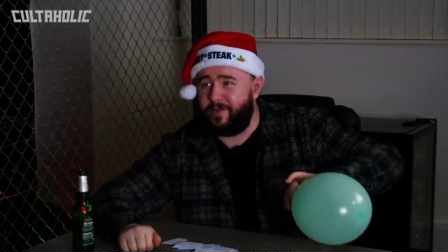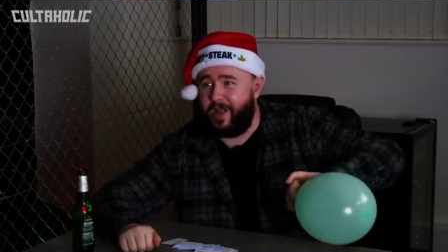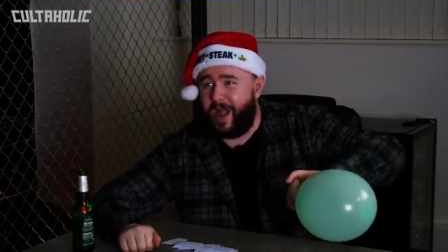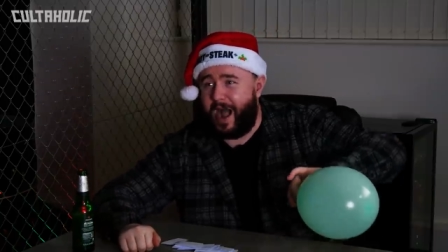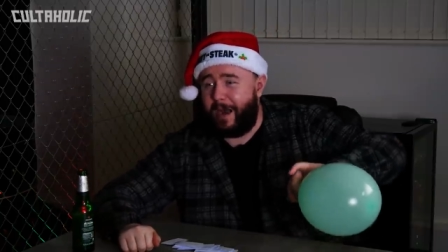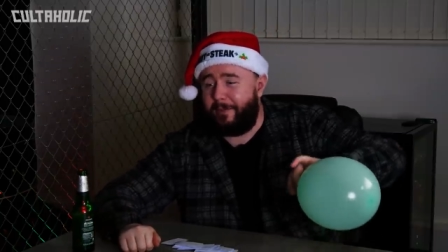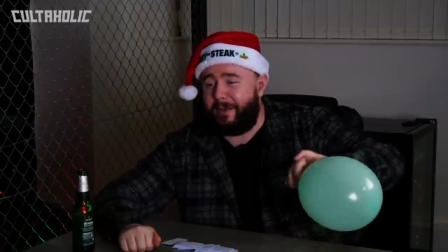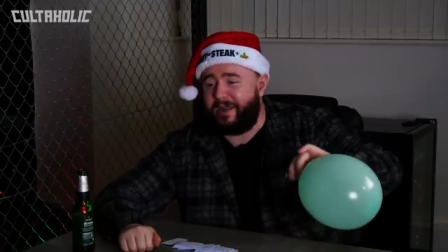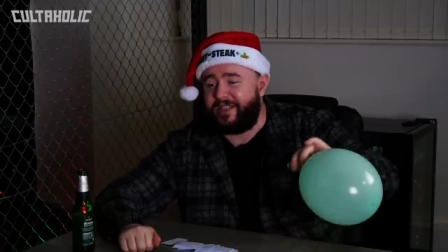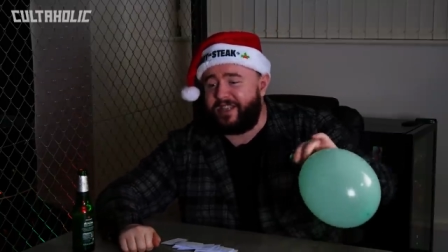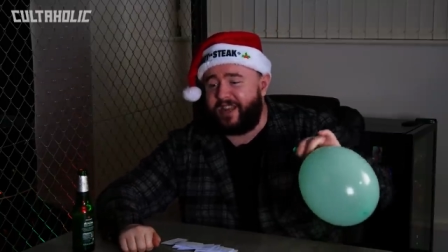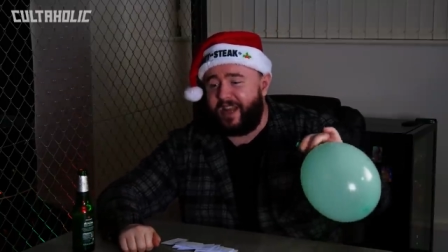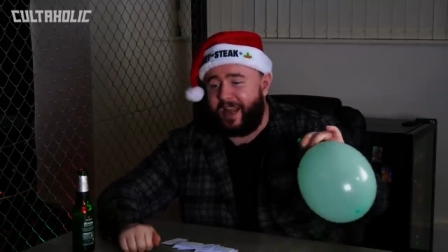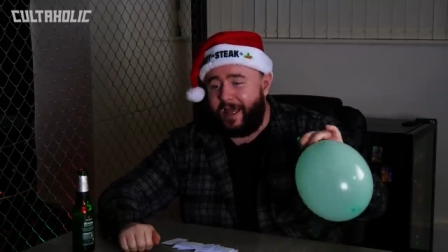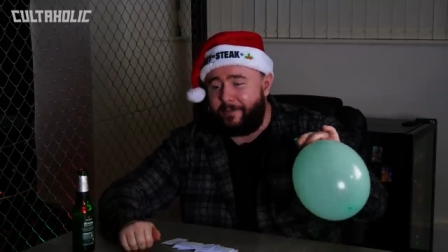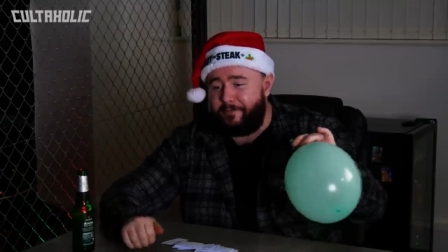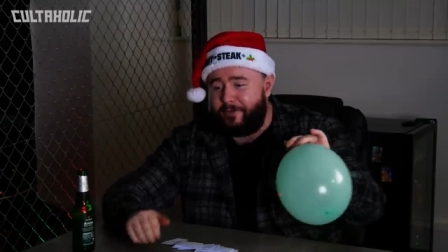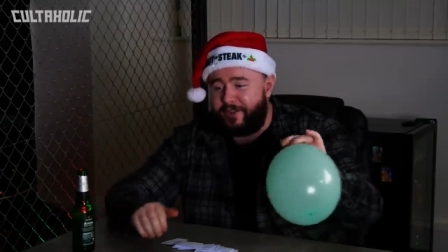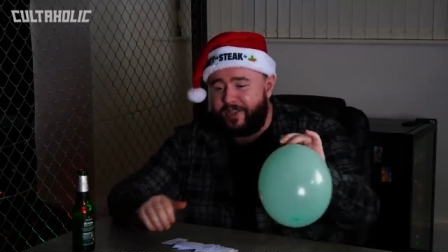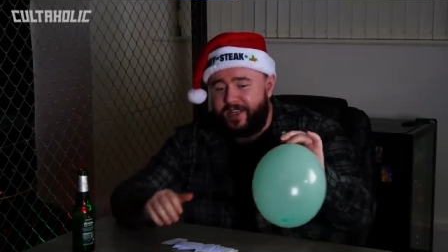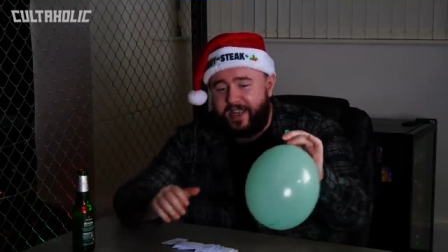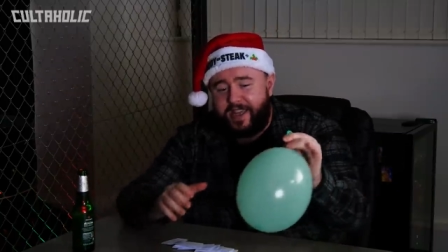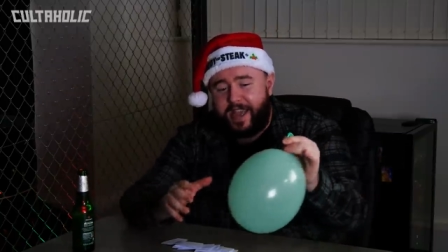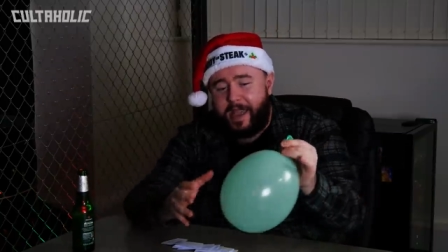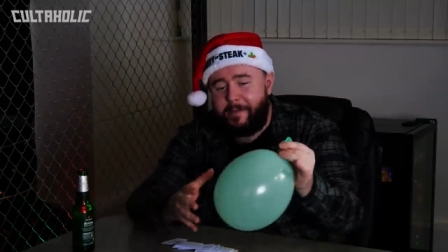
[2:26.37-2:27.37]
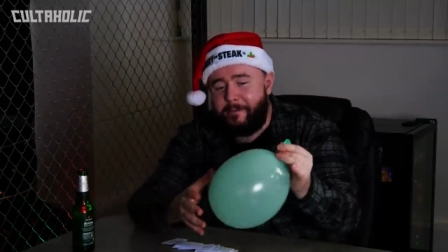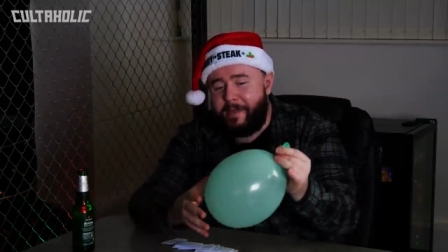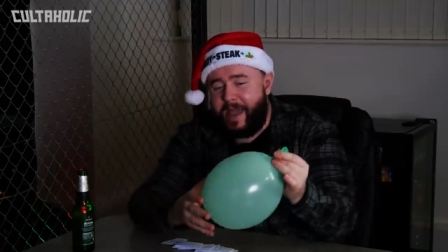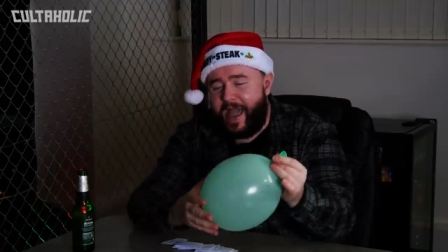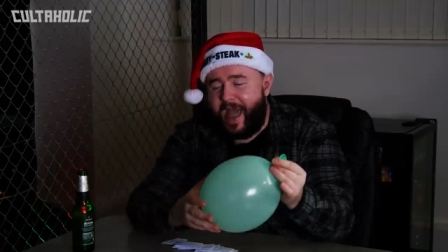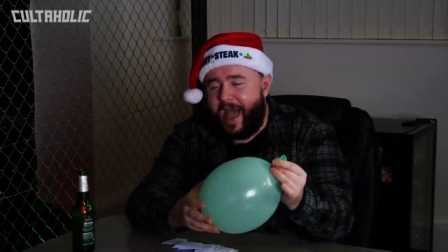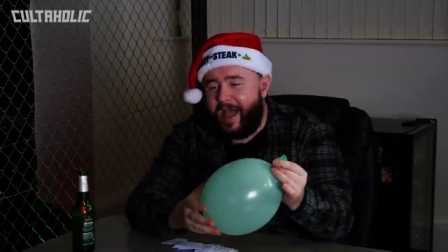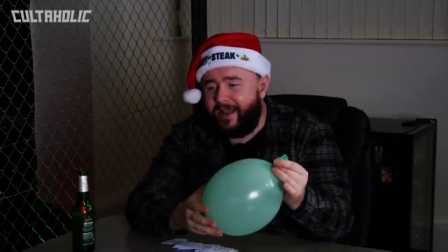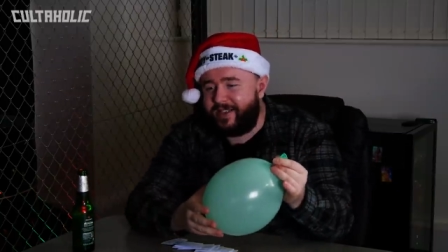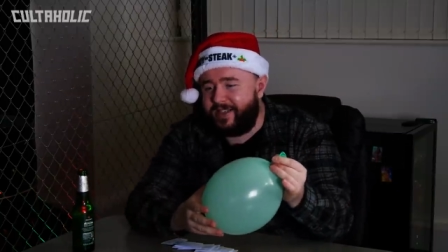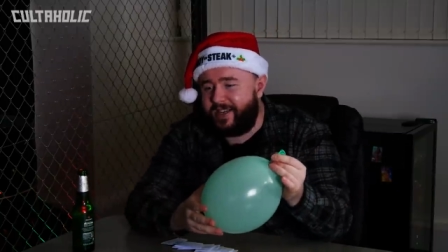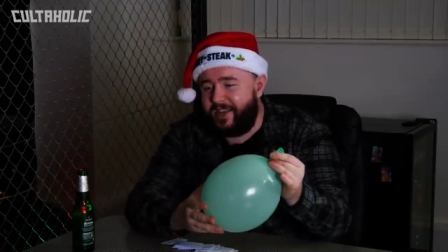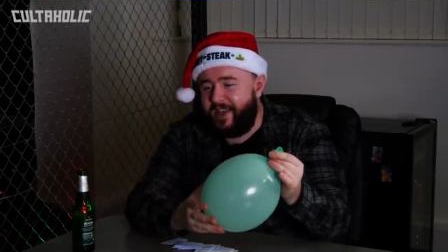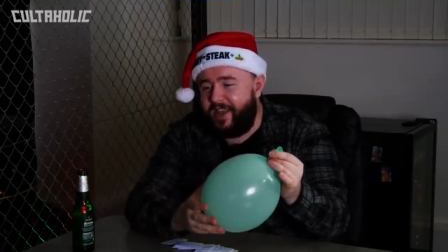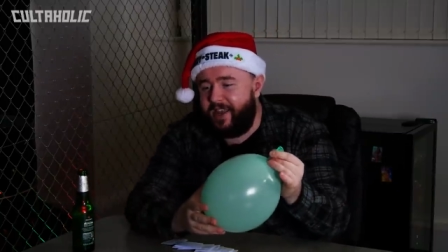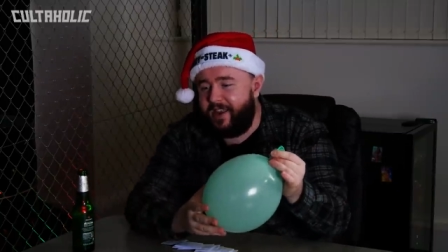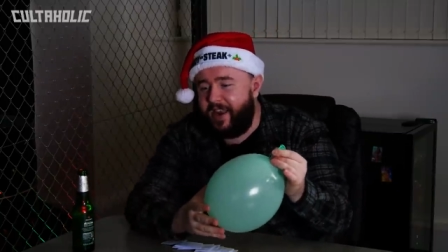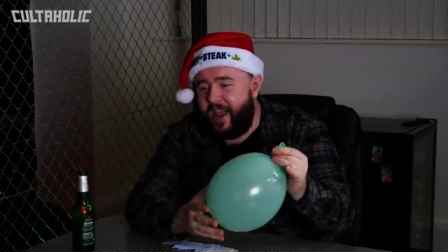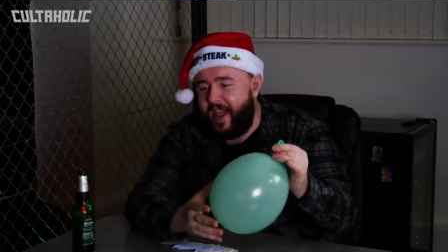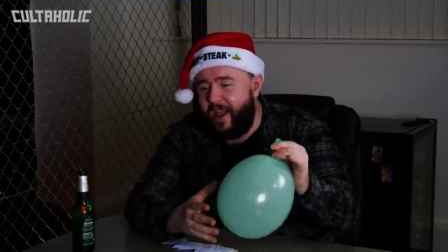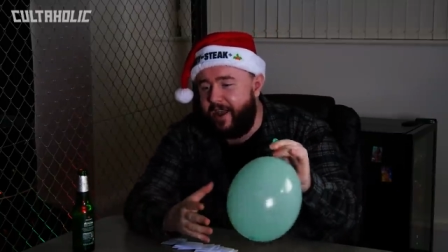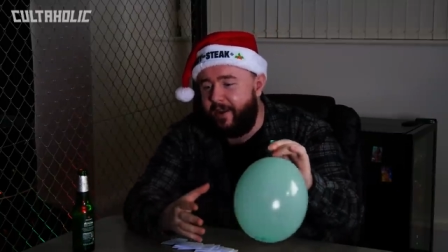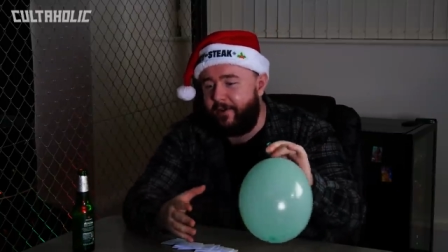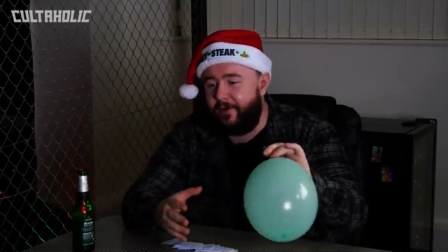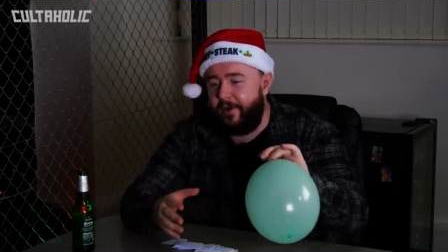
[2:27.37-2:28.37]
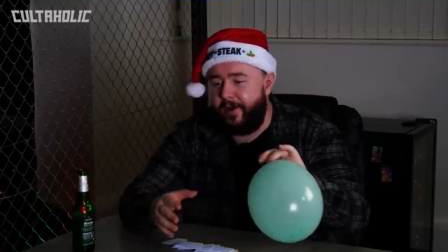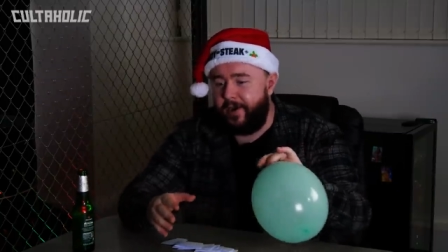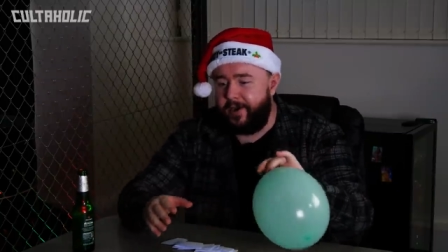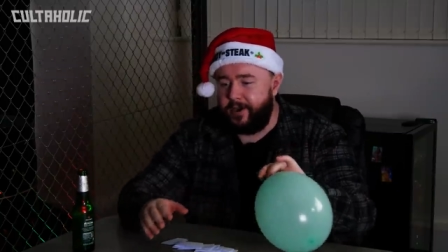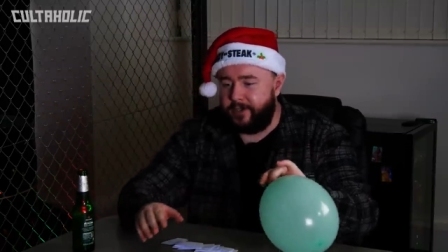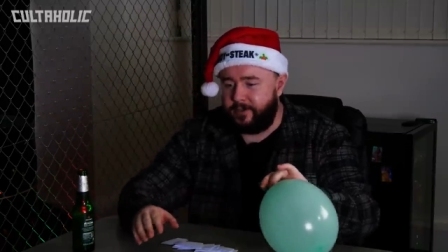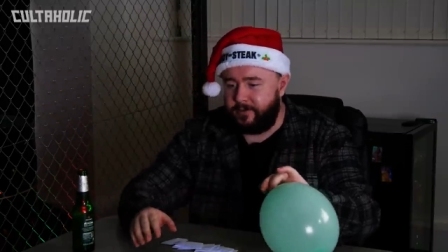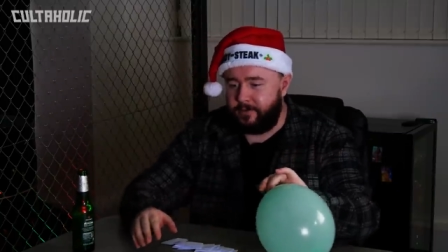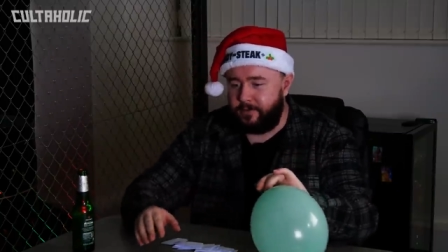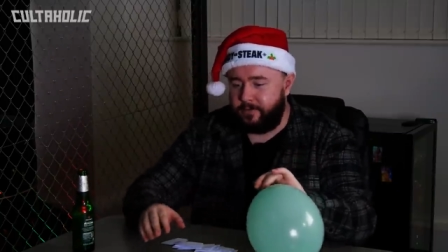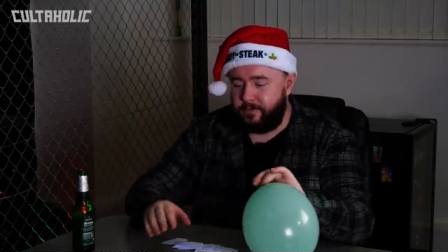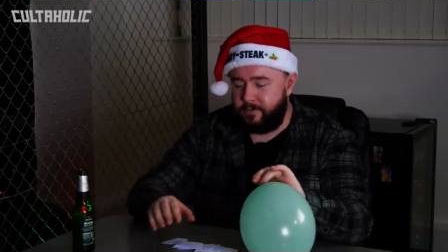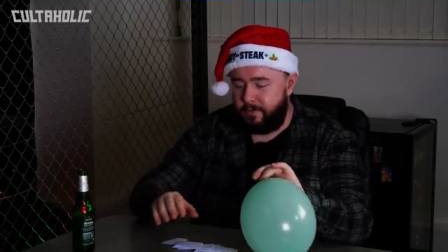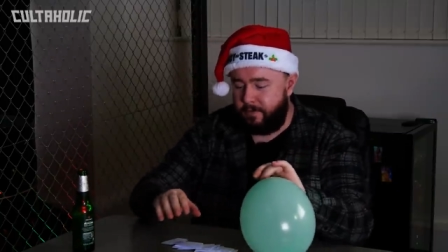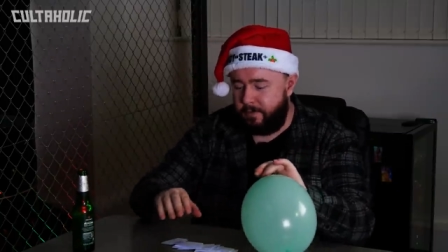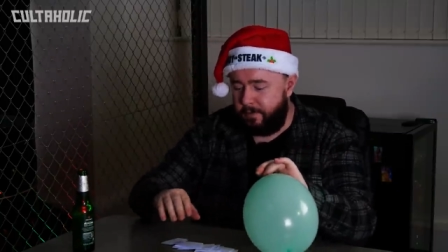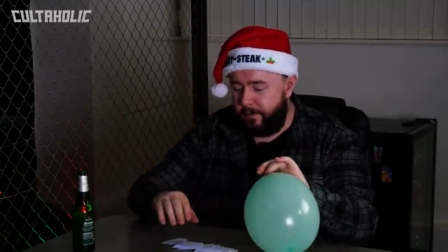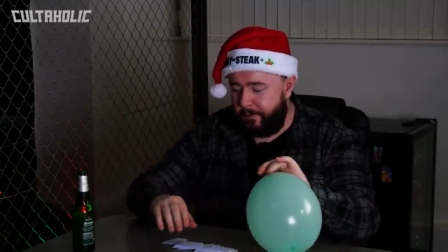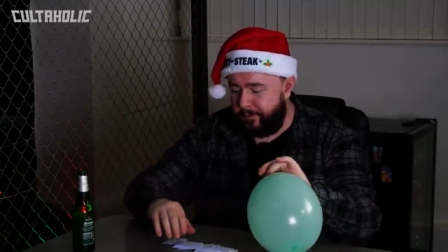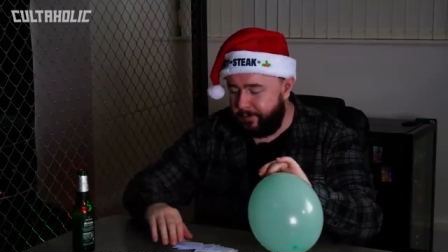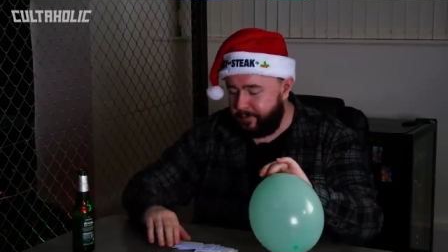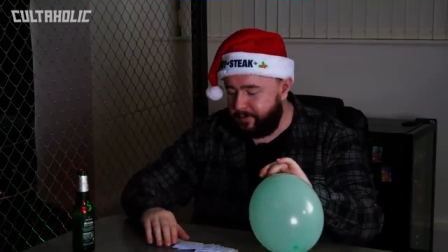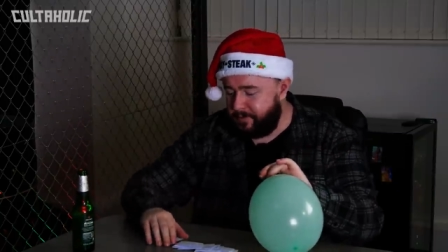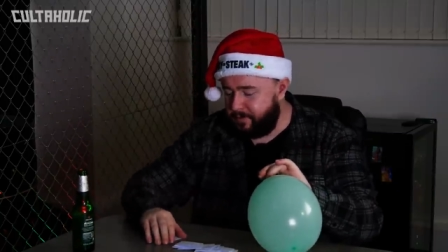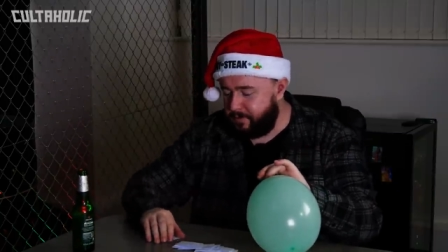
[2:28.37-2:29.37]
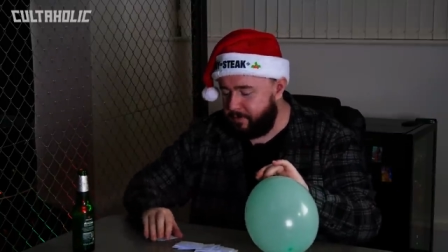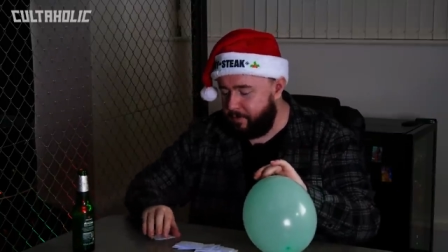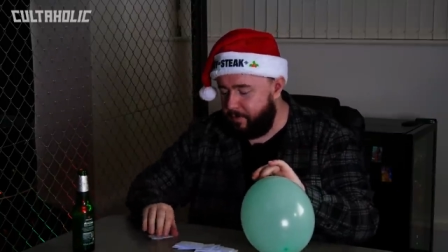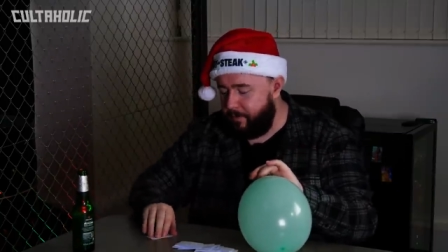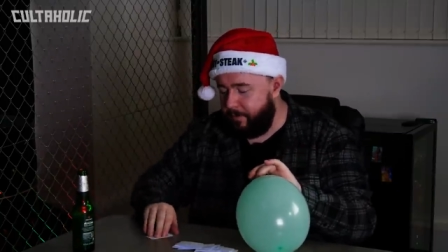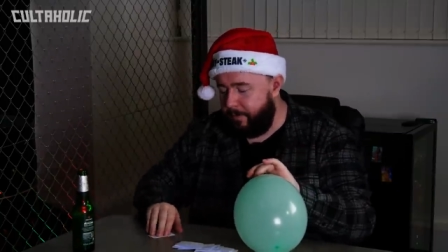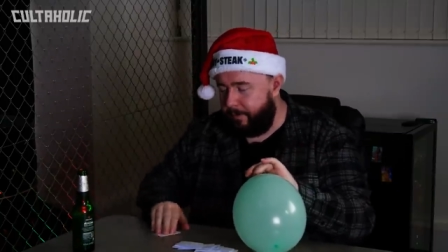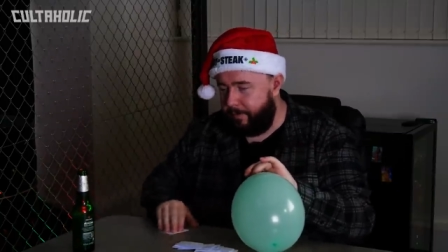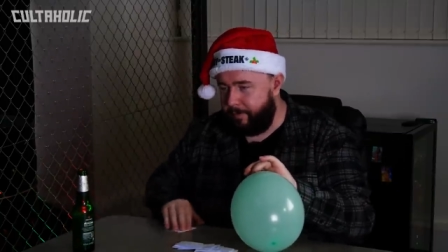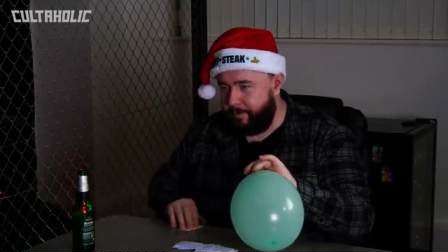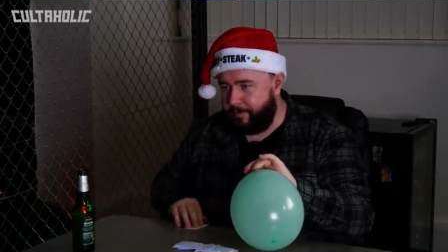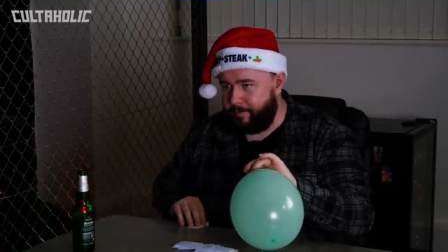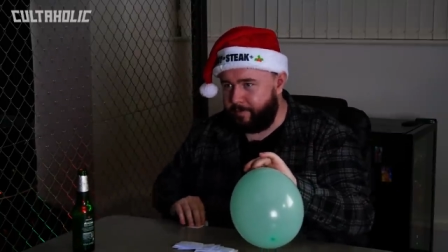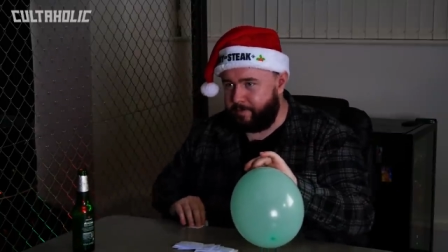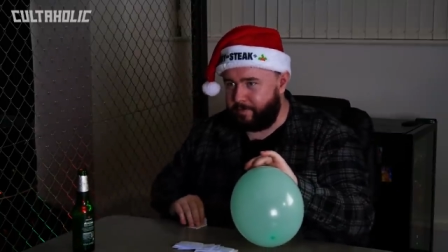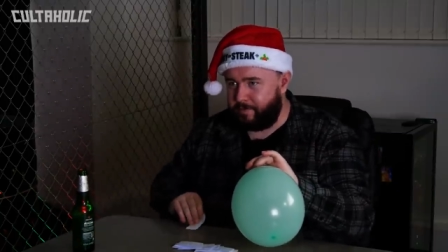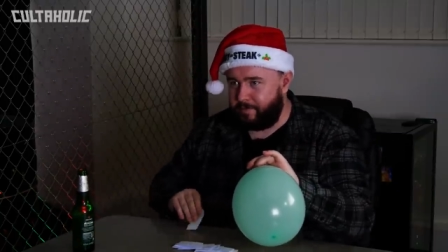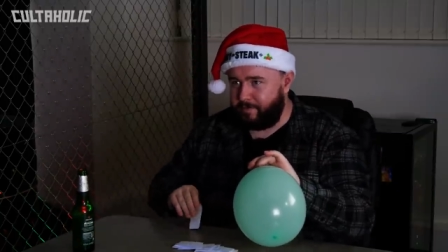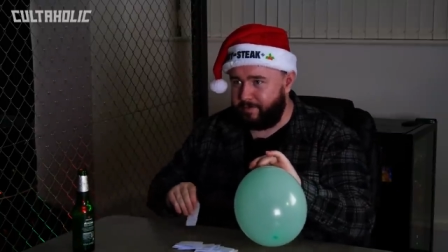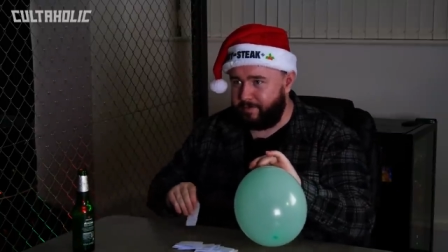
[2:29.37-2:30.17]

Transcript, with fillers: I'm a celebrity, get me out of here now. Who was that?